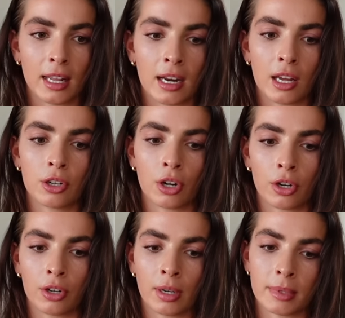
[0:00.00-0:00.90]
and I know
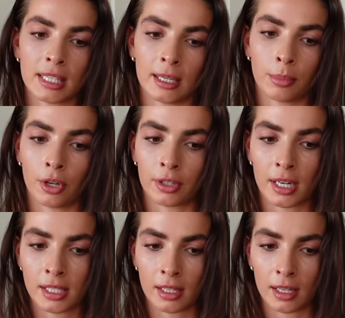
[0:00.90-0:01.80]
I'm seeing
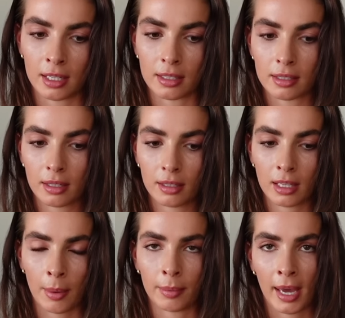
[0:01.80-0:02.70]
progress and it is
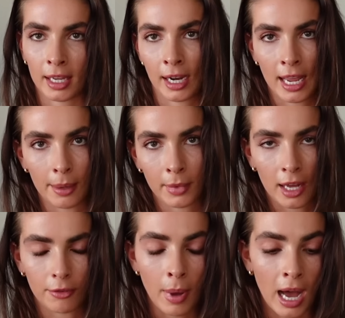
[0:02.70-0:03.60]
coming back and I am kind
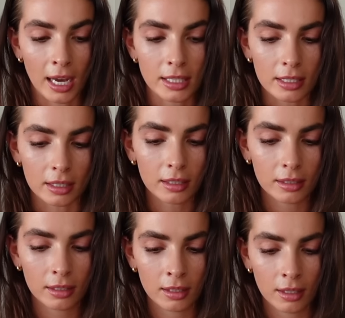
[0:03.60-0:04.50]
of past
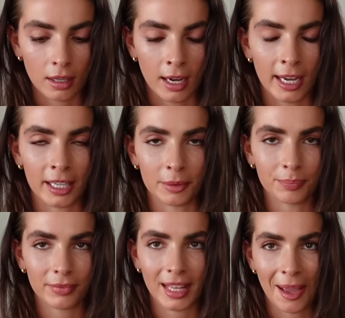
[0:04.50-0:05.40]
it, I
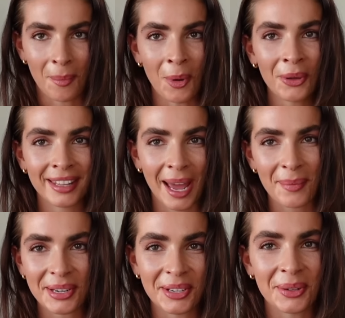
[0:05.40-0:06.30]
am more than
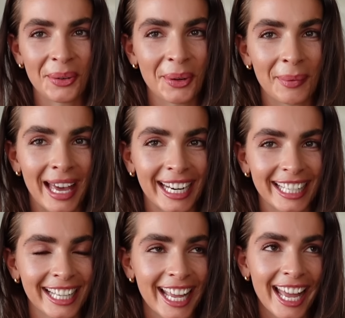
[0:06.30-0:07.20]
happy to talk about
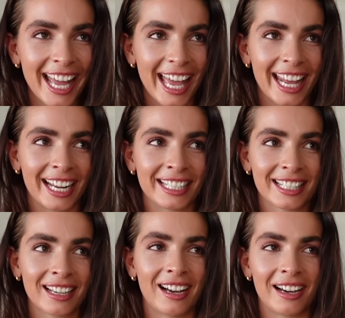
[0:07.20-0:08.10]
it, and I just
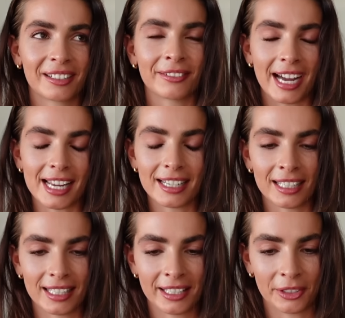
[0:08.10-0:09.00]
can't wait
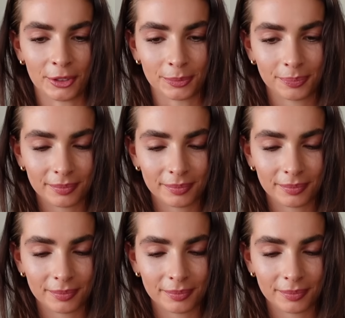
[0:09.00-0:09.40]
until